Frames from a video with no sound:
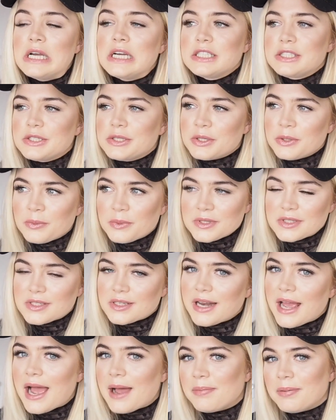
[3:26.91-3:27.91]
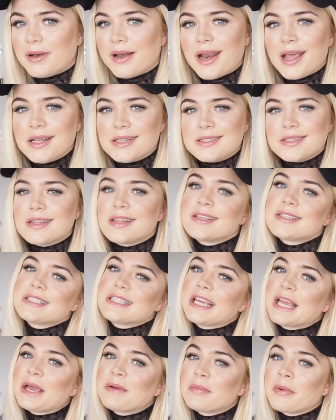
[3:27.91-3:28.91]
don't know what's going to happen later
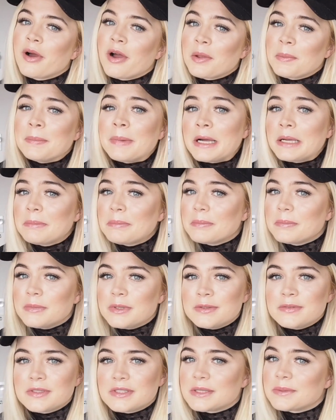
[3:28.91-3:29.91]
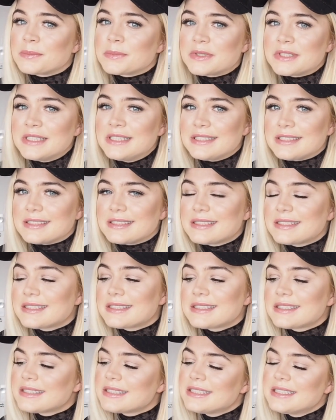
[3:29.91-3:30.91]
this year, but I might move somewhere else.
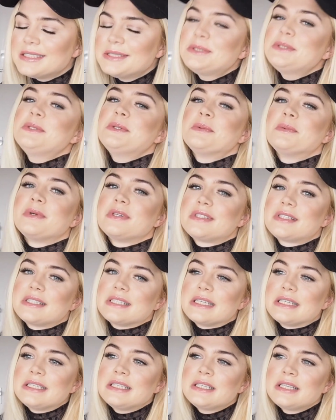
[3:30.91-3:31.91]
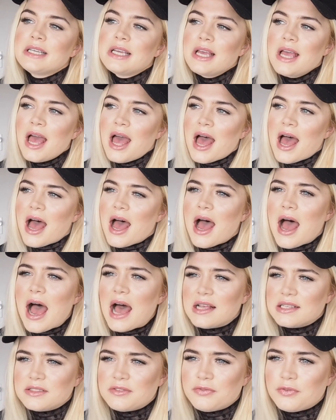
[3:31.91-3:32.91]
We'll see.
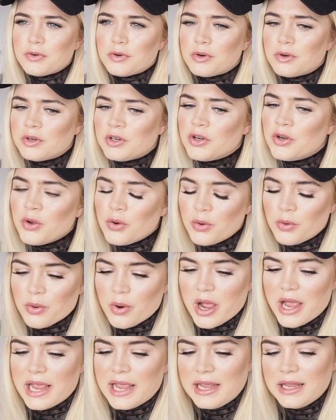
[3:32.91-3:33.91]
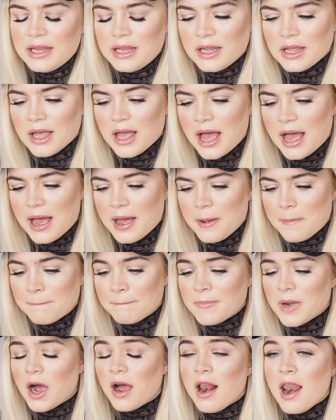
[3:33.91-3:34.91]
As for Norway,
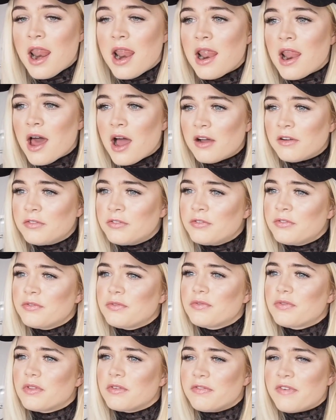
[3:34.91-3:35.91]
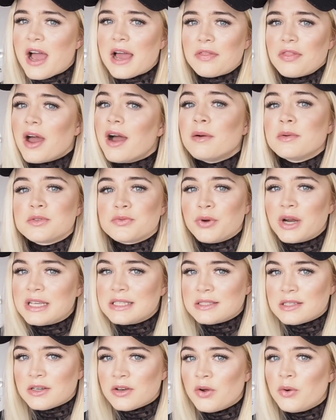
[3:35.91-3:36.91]
I love the fact that I was
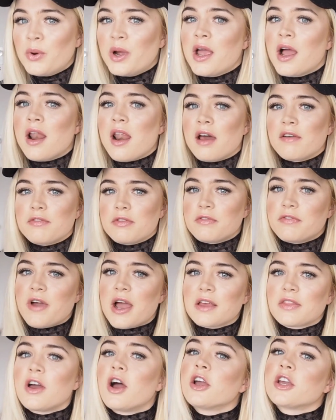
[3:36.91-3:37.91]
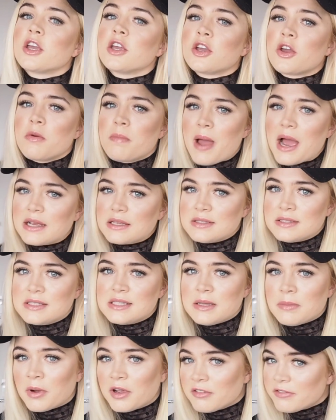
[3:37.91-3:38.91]
raised in Norway. I love the fact that I can go back to
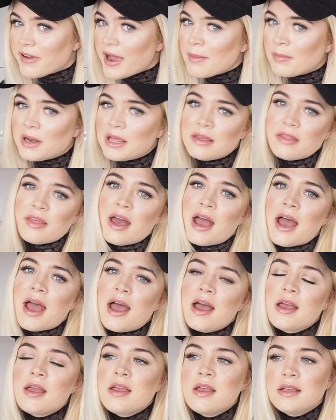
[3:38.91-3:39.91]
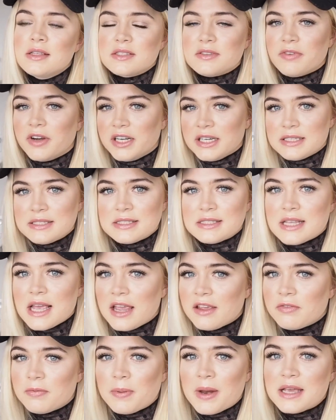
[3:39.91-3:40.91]
see my family there. It's a very
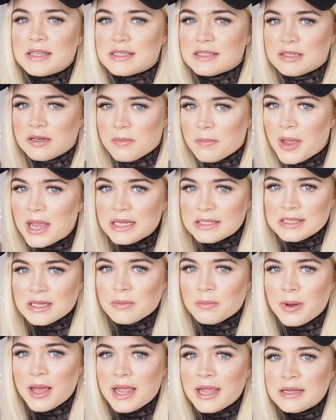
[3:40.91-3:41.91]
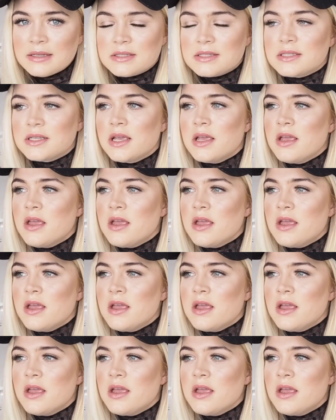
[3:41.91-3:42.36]
safe place, it's an amazing place.